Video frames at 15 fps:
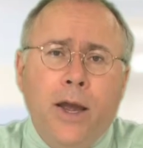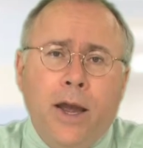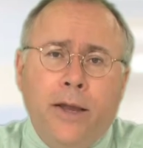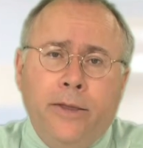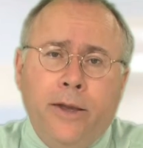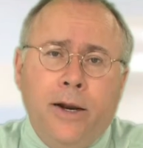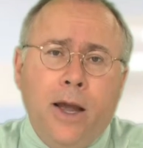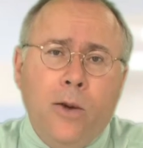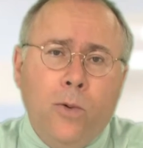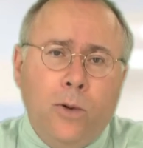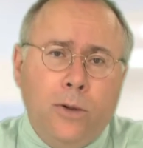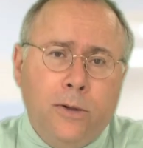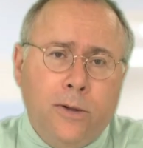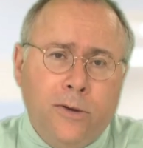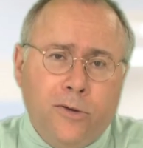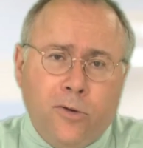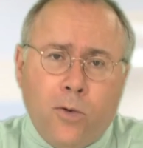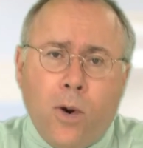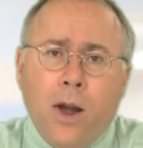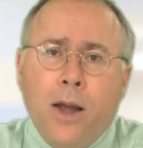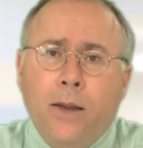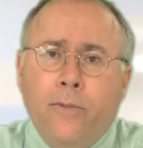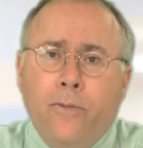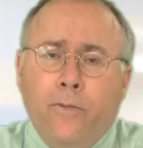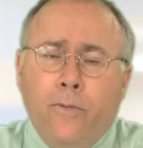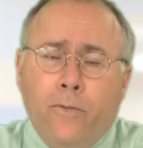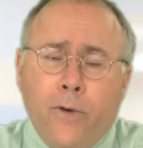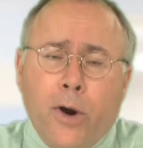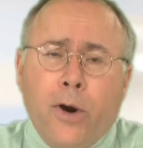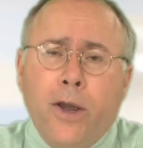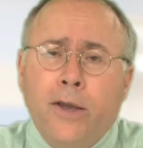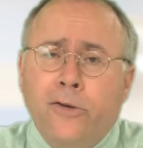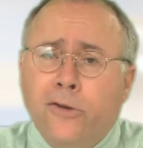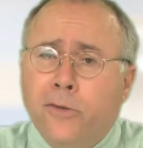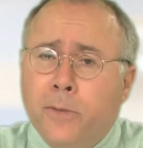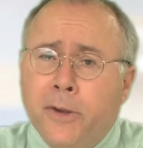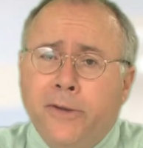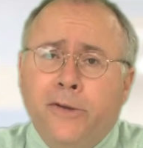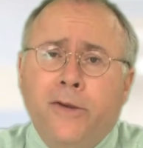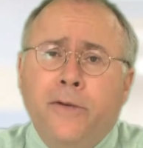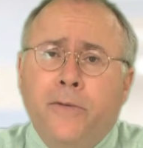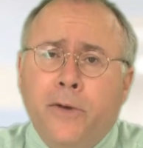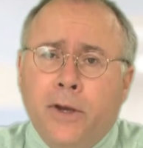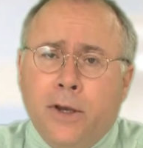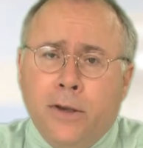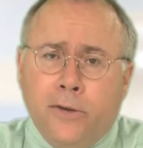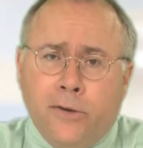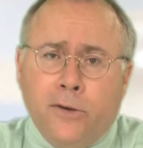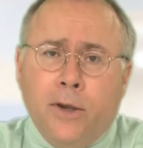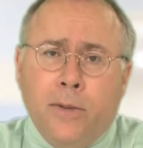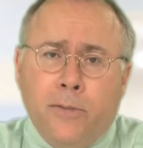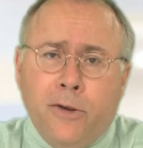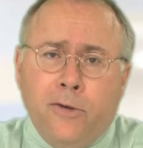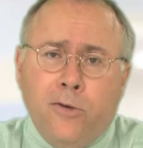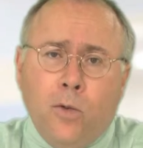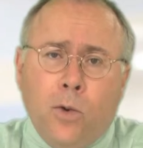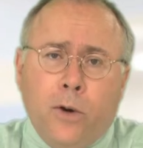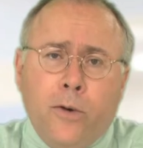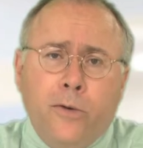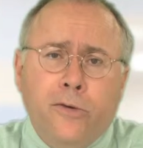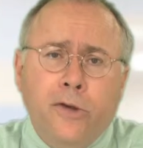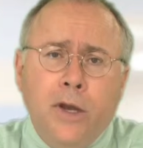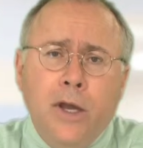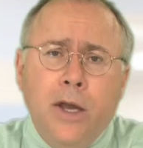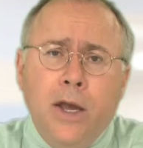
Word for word: and then I will describe various specific sleep disorders.